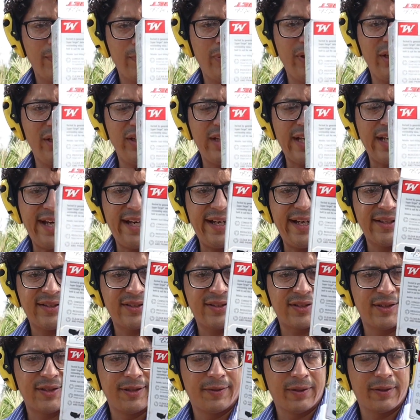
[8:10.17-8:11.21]

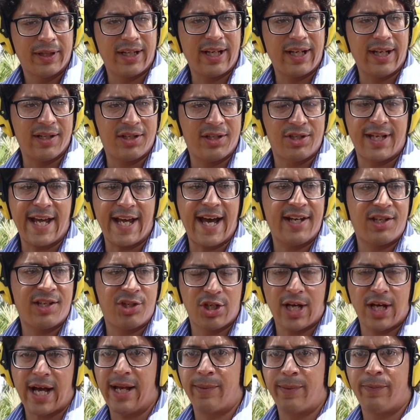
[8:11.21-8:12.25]
FPS. Again, that
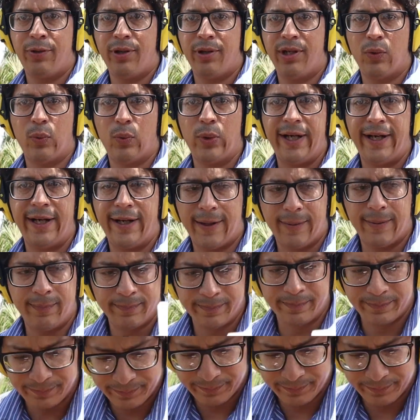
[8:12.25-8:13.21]
shot pretty well.